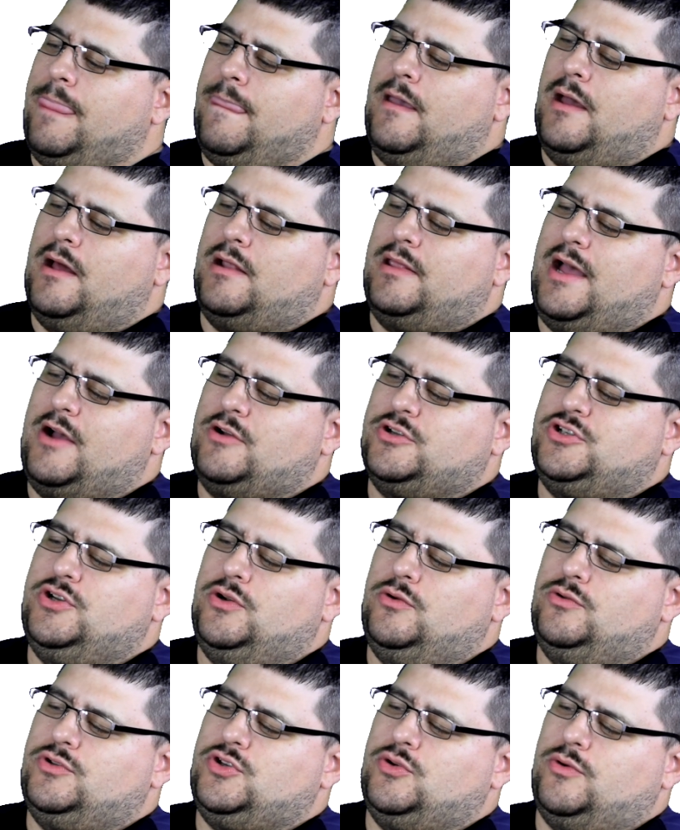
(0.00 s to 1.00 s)
allows
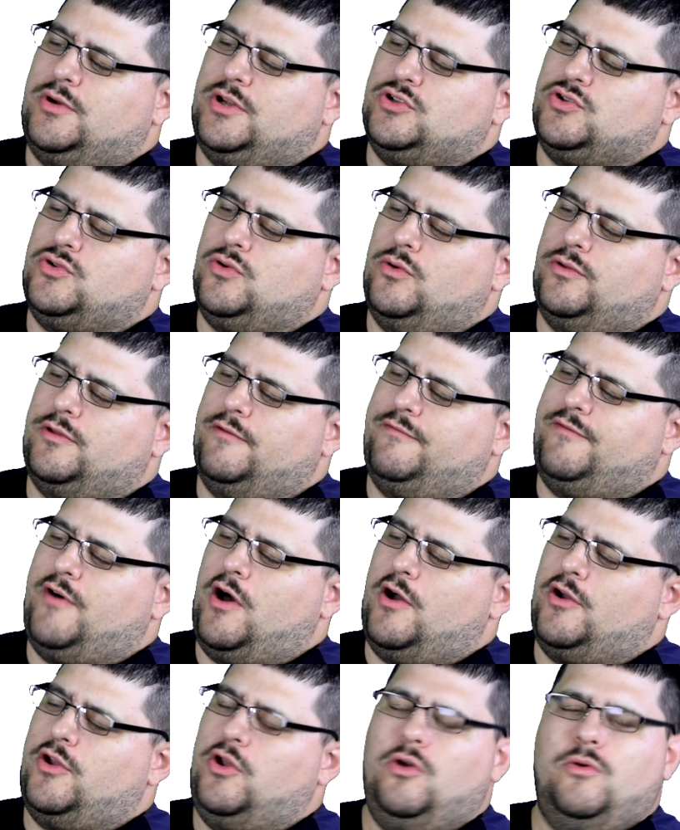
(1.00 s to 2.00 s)
you to control the
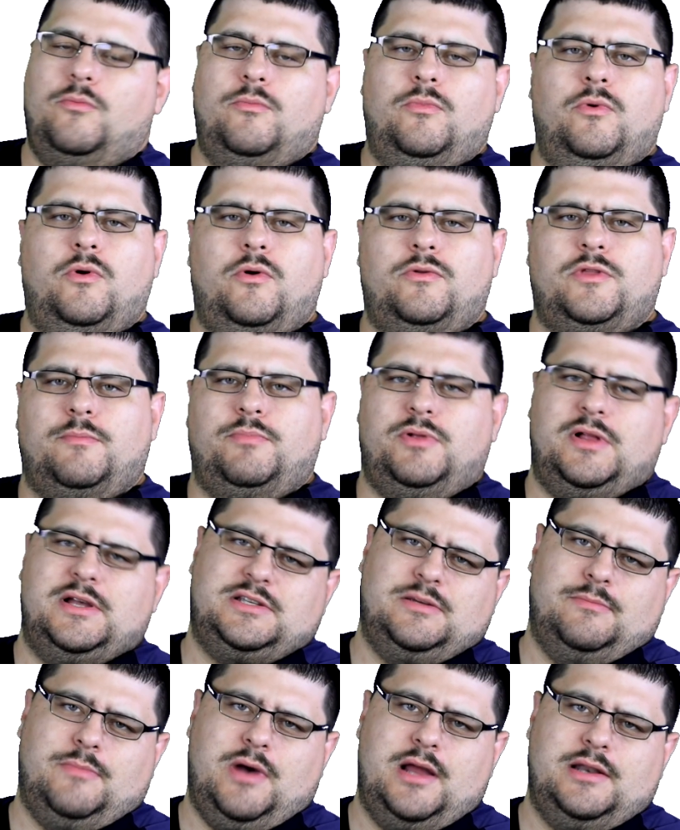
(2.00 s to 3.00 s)
volume on the
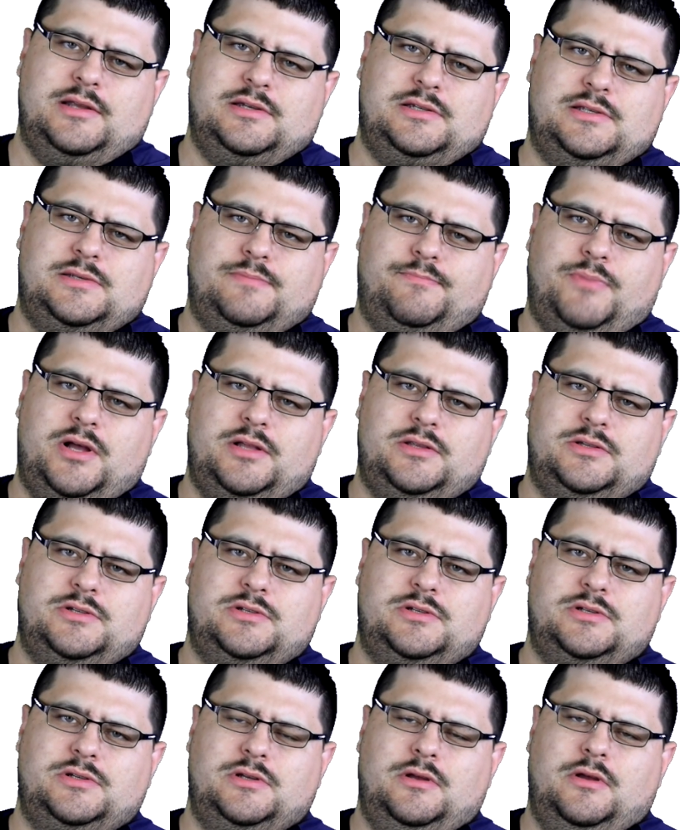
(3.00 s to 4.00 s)
plus and minus
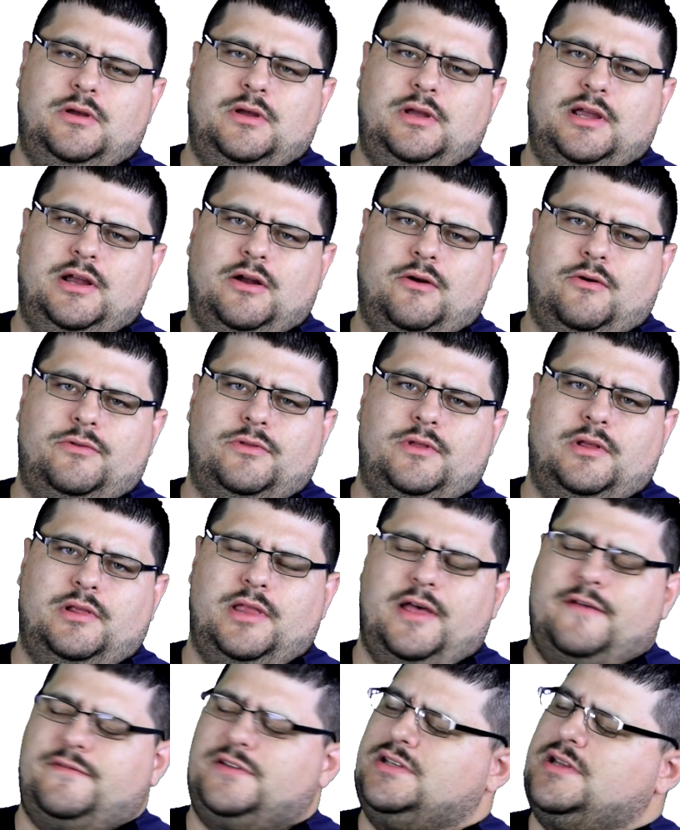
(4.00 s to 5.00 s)
buttons here on the
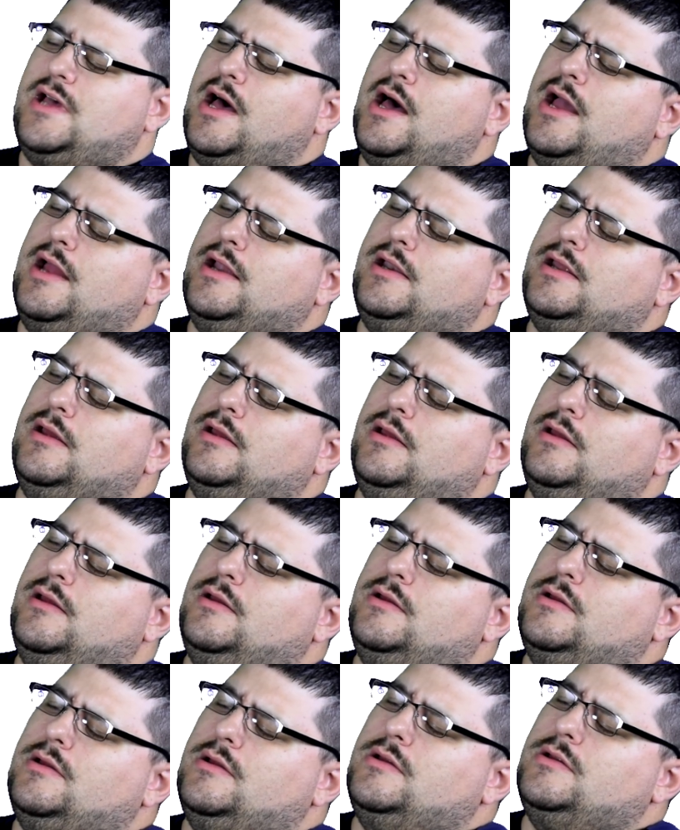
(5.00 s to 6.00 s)
left side.
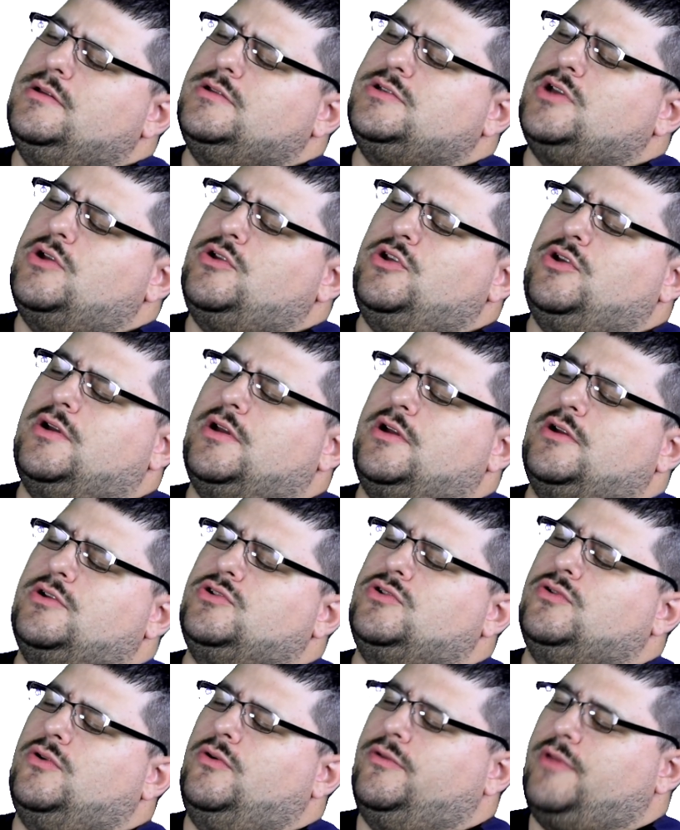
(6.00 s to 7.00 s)
So you can
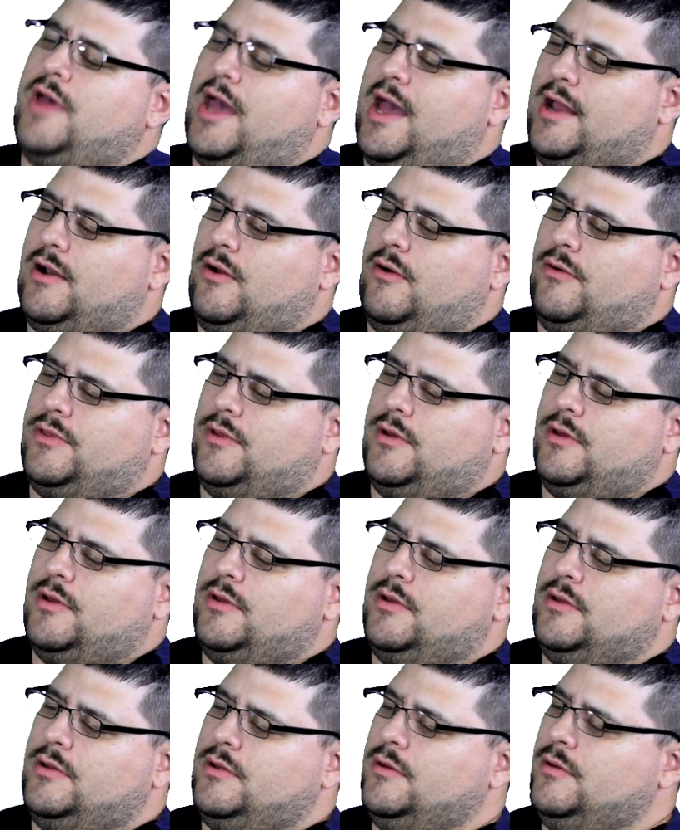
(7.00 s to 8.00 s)
control that. On the
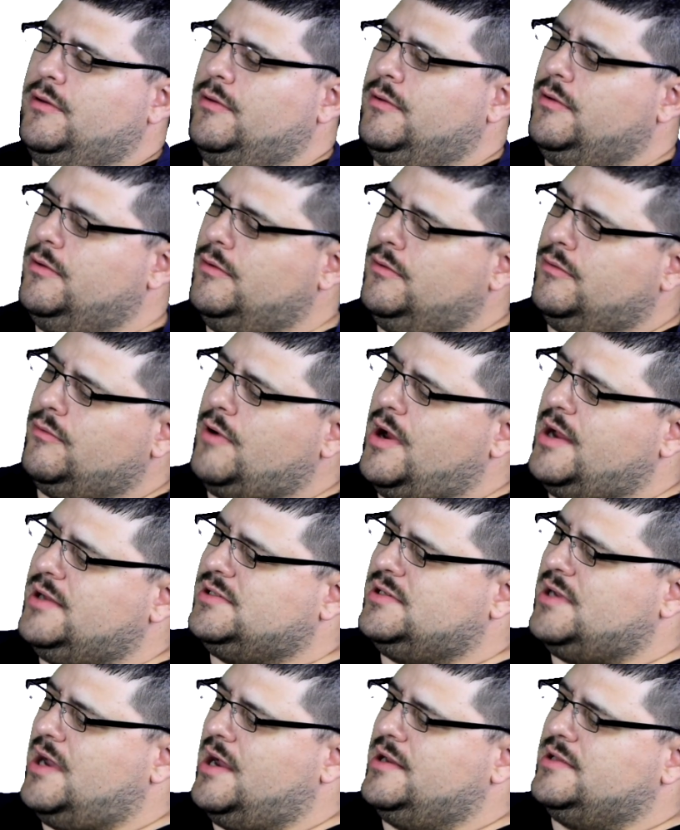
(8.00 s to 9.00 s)
right
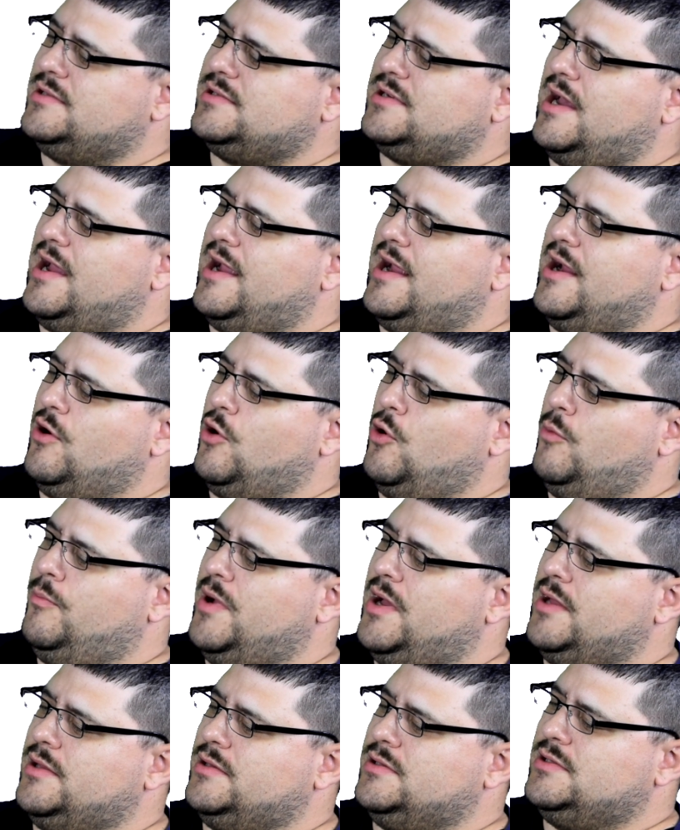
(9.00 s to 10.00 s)
side, it's got arrow
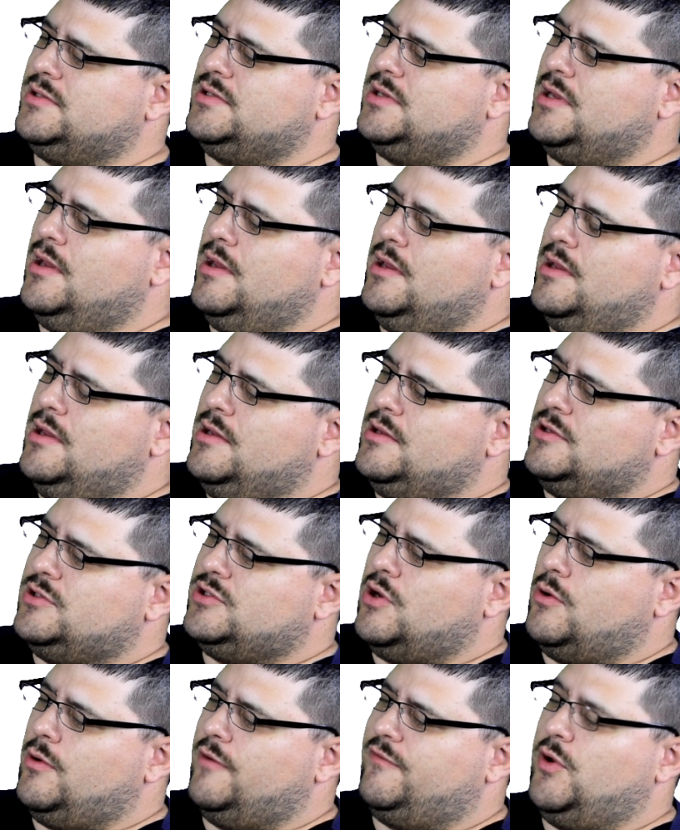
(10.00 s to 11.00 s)
buttons.
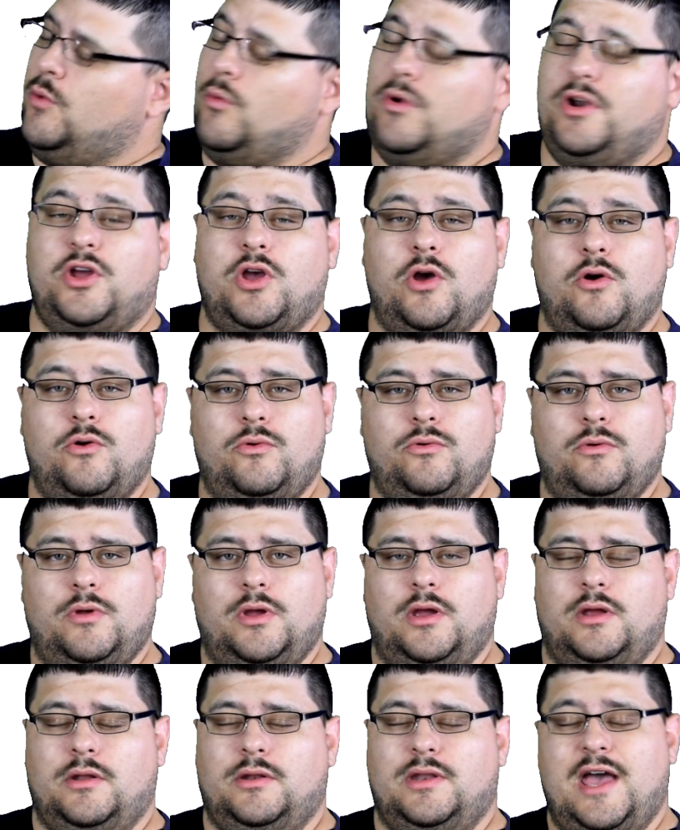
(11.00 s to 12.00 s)
So if you want to go
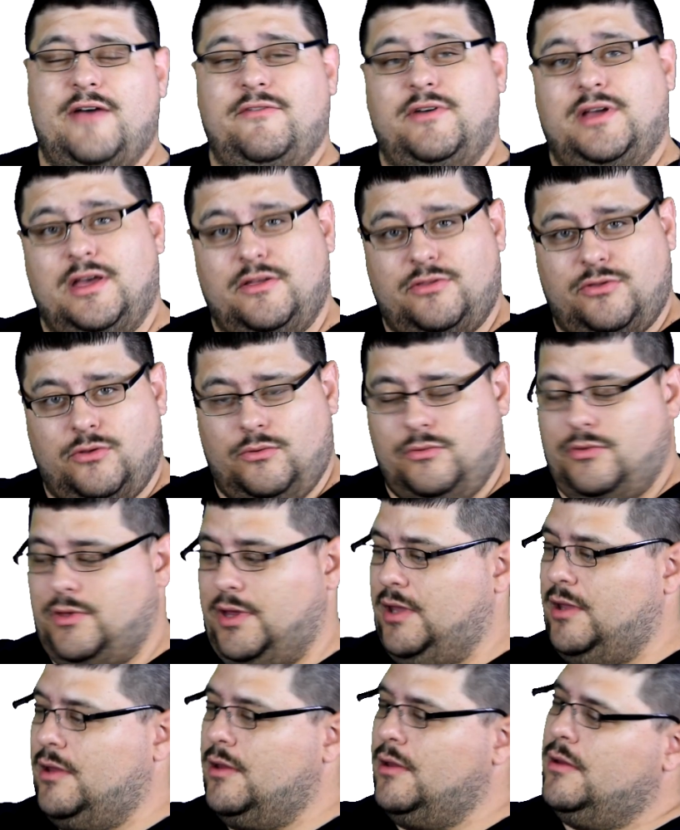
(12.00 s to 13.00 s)
and navigate through
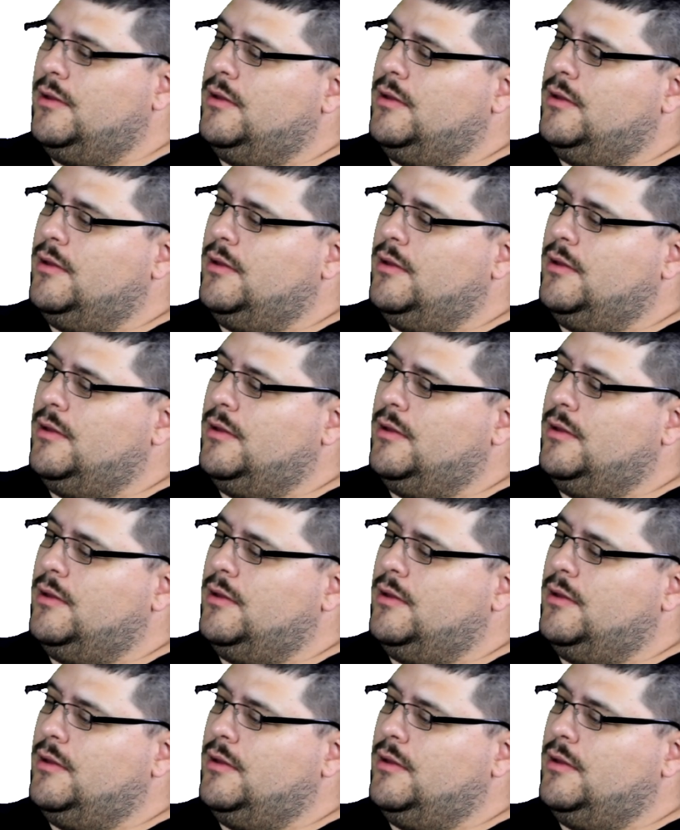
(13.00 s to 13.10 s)
the